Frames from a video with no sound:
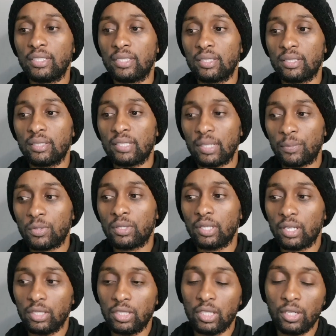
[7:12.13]

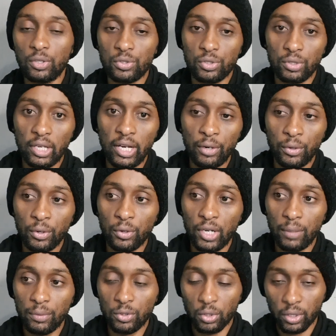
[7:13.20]
subsidiary journals are we gonna
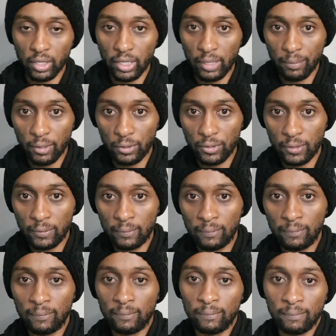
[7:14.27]
be talking about.
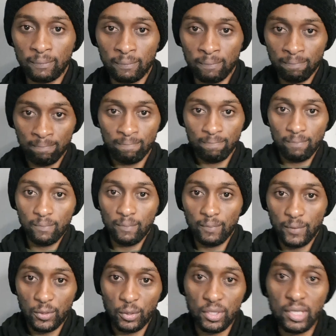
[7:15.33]

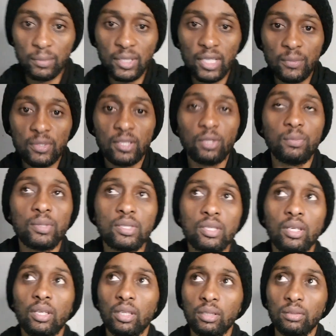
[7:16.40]
So sometimes they'll be
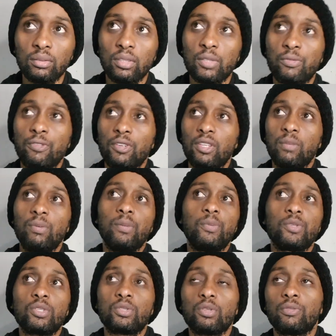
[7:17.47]
saying, if for the
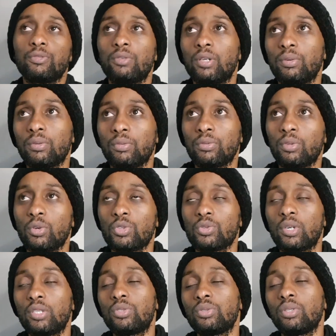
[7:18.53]
purposes of work, those who
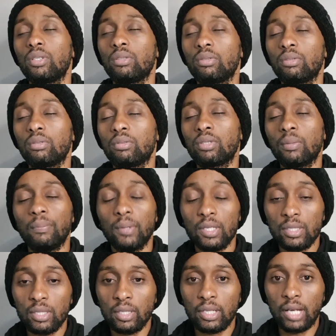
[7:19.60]
are doing the
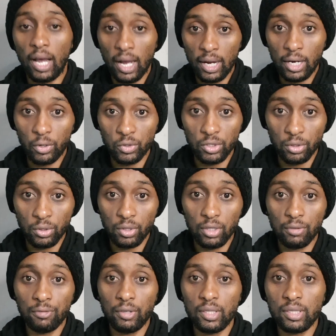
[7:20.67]
basic accounting or the
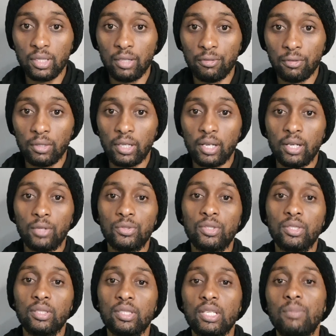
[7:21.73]
first level
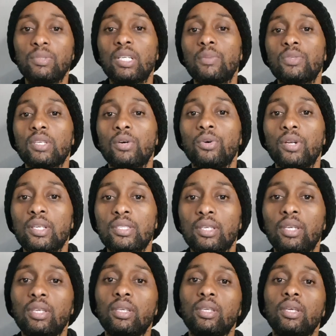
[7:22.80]
accounting, sometimes they're gonna
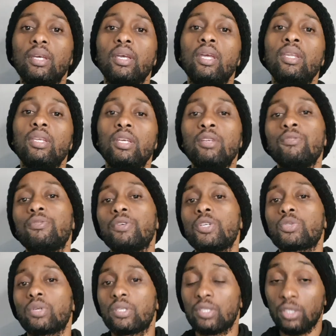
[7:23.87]
say an invoice
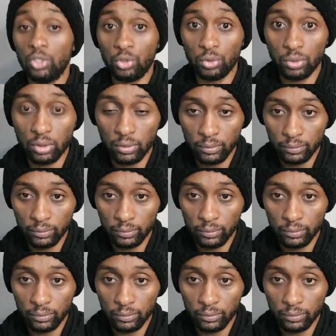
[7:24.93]
was issued.